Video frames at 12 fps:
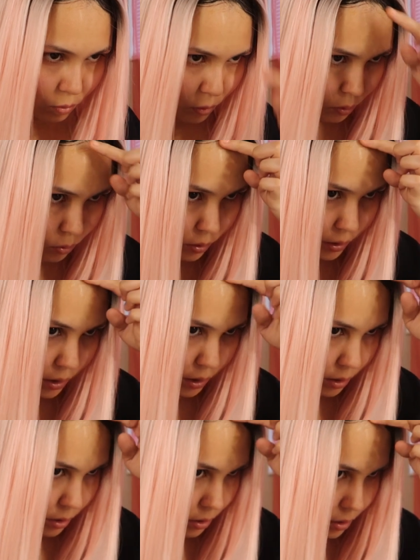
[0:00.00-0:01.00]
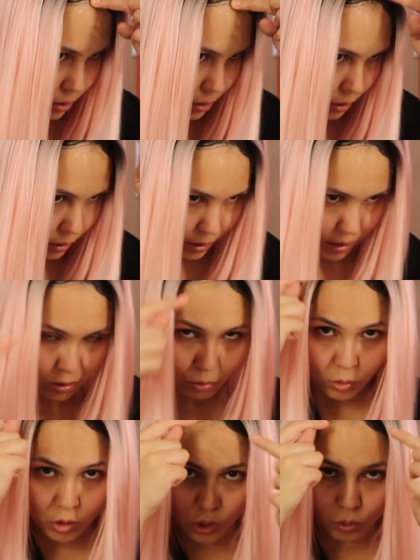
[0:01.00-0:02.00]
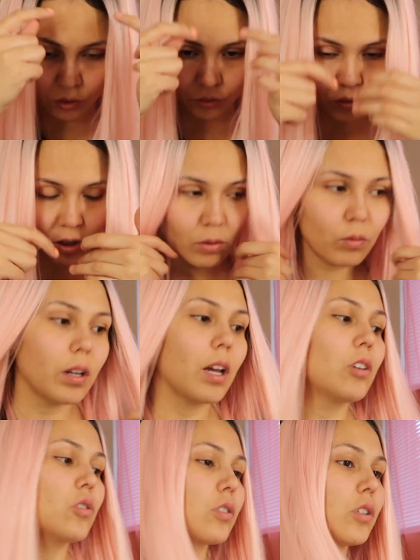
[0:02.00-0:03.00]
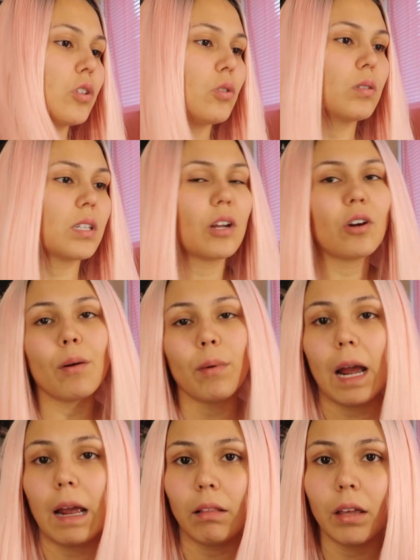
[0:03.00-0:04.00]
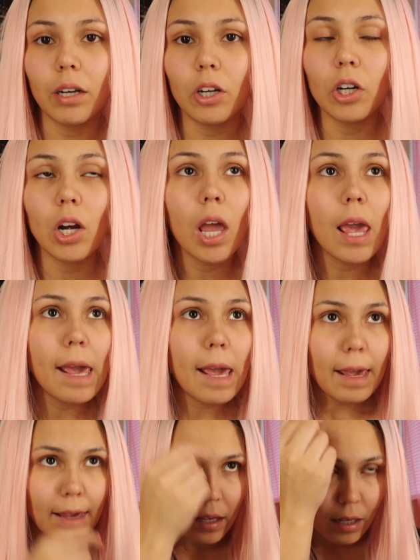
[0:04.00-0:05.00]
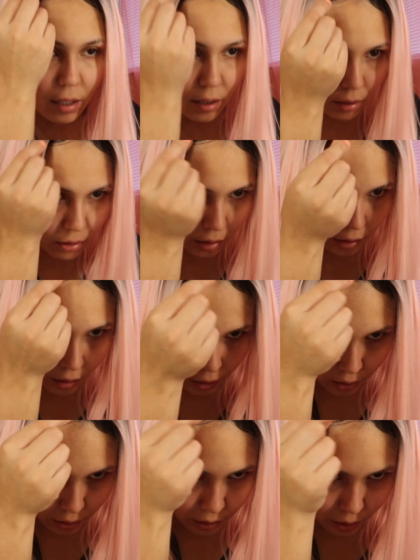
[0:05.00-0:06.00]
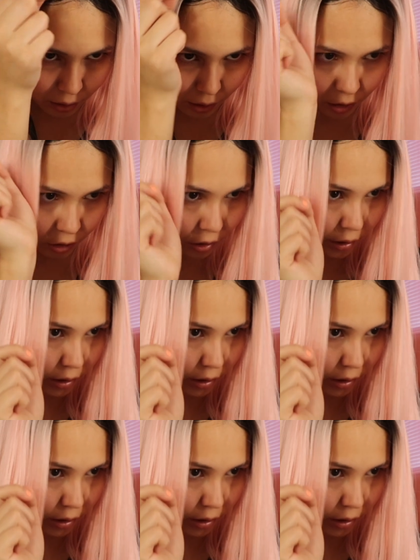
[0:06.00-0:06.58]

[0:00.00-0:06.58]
won't, like, the lace won't show in the front. What I usually do is I grab eyeliner and I color